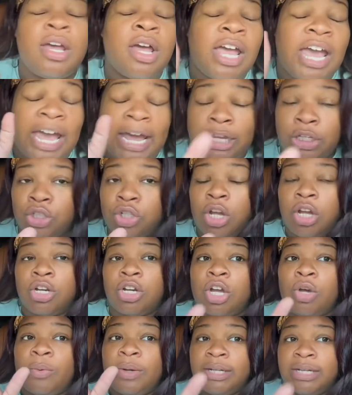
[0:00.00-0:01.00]
As y'all
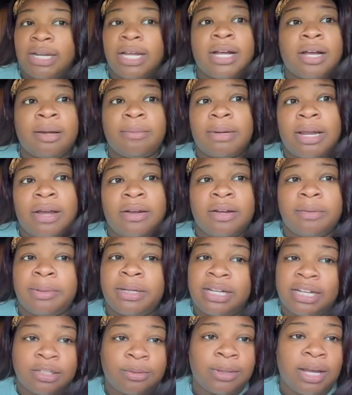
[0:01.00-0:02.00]
know, we did come down here
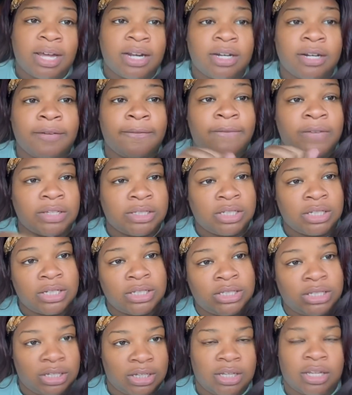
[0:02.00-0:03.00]
because we had an event to
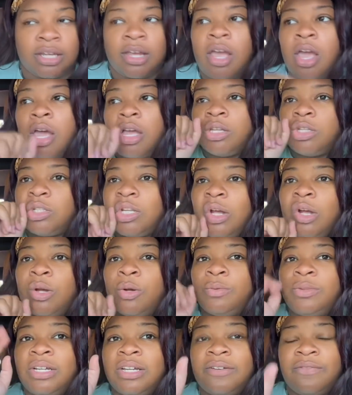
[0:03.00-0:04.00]
attend.
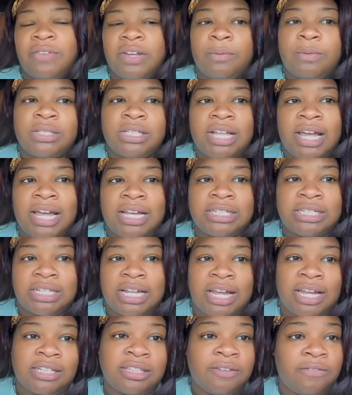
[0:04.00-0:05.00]
So the event was last
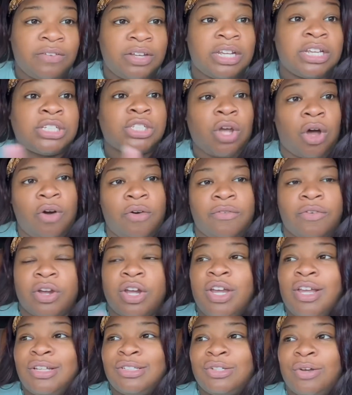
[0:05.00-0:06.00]
night. The event is over.
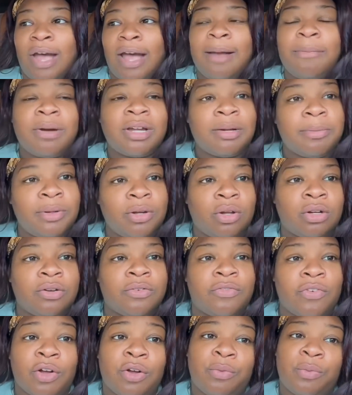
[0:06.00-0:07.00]
So I'm gonna be on the
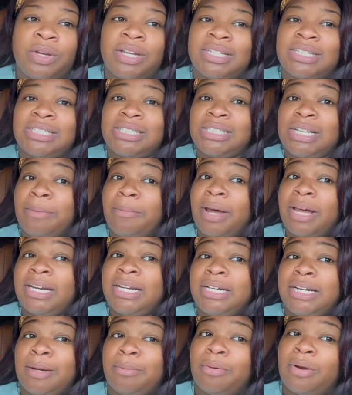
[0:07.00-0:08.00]
phone with somebody
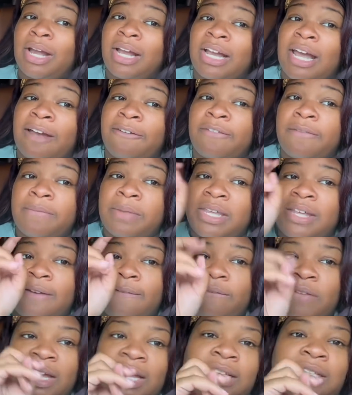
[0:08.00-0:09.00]
number I got from the
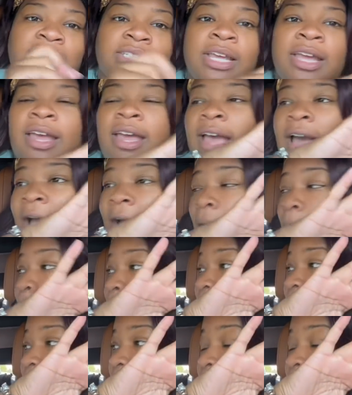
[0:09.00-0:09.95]
event. I'ma